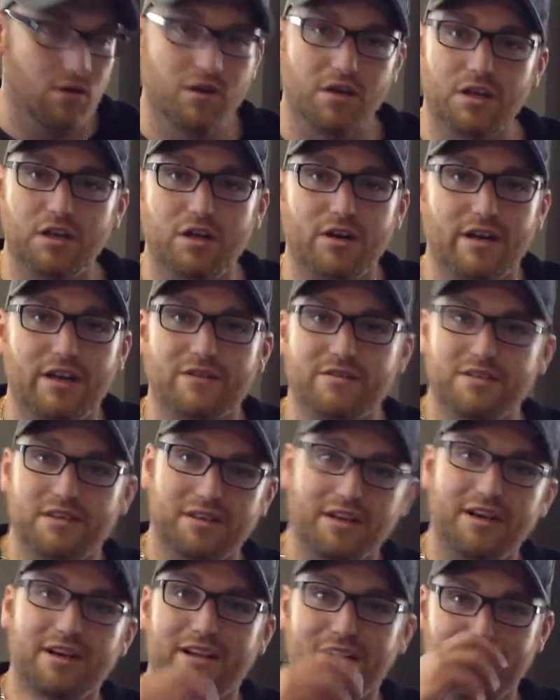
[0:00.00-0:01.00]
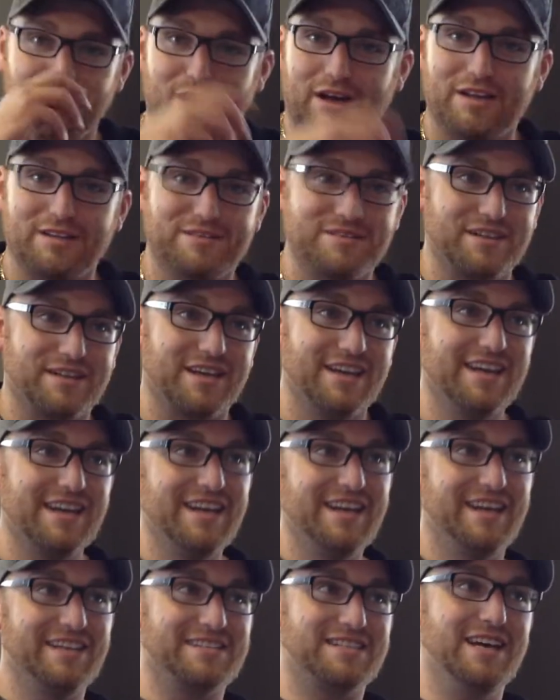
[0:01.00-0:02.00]
You know, and I was like, oh, it's like,
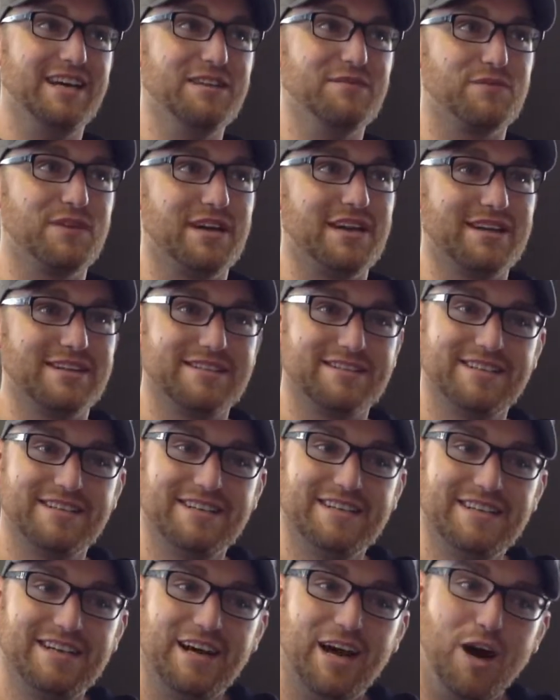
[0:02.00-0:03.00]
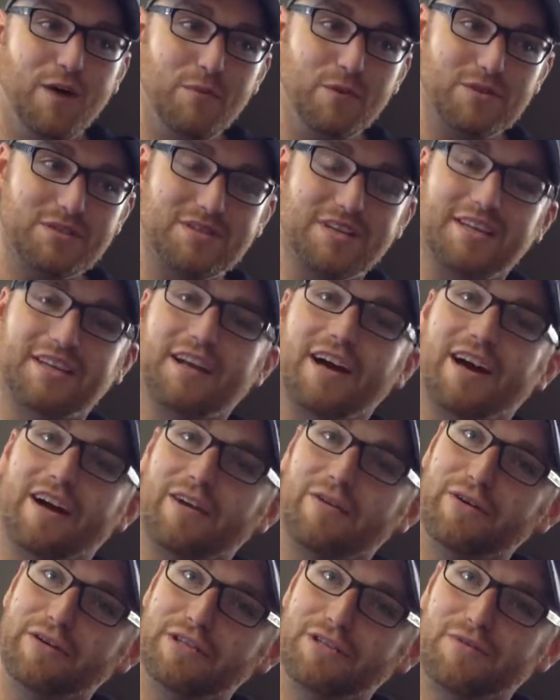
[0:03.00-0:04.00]
it's kind of got almost like an
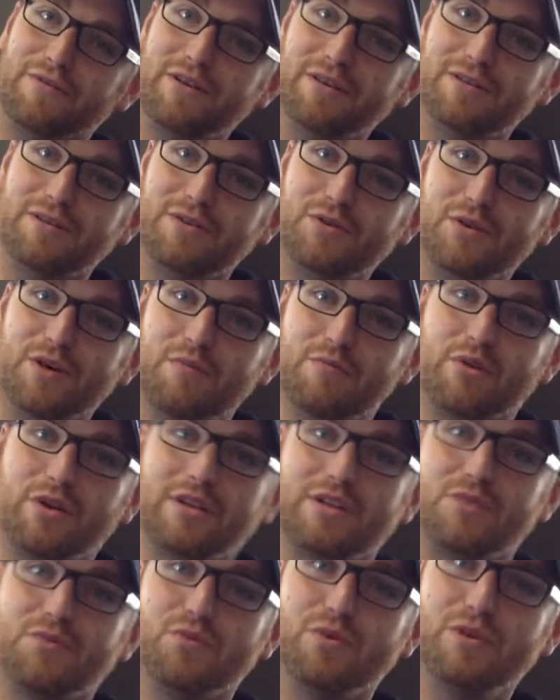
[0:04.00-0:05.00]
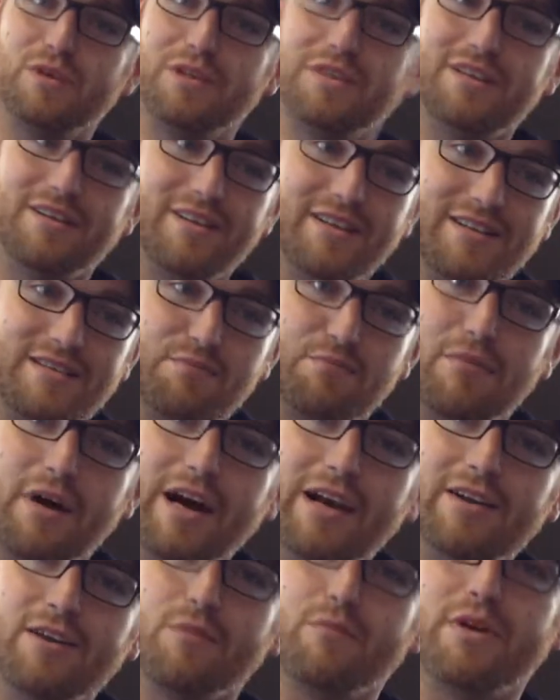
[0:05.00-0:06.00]
Irish feel to it, but it's
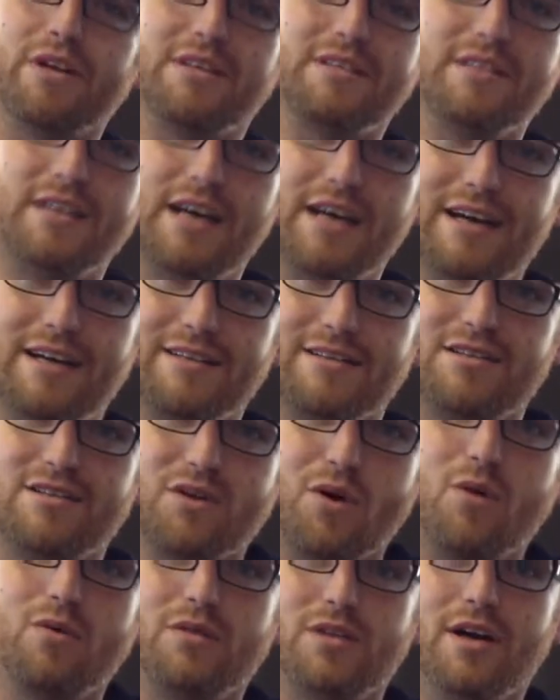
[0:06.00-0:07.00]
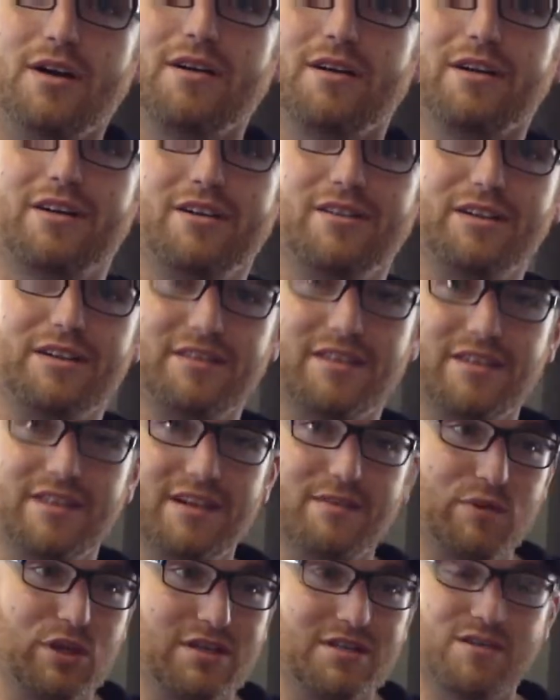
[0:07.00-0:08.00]
minor, but it's not so dark, like
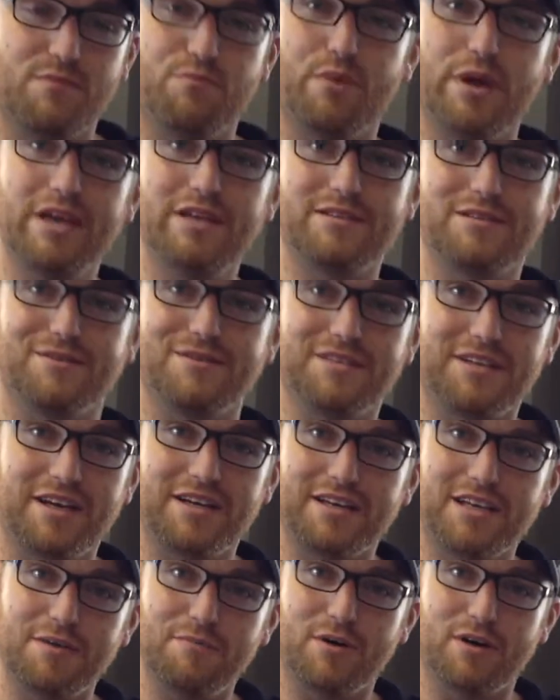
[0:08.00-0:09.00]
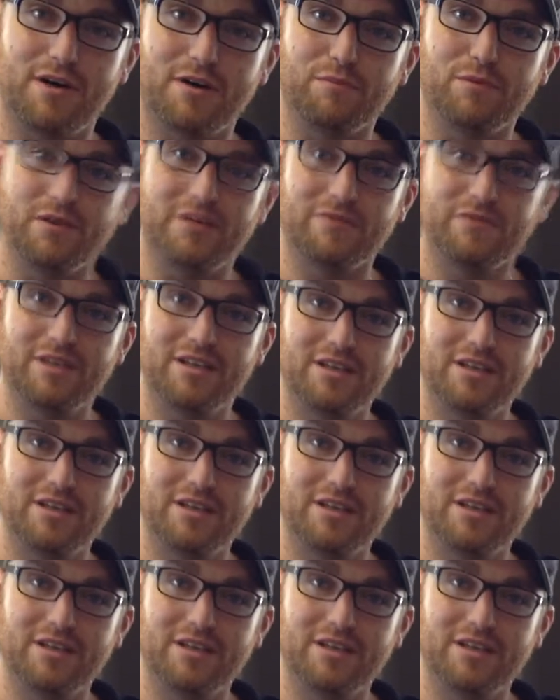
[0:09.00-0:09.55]
because the bass notes kind of keep it uplifting.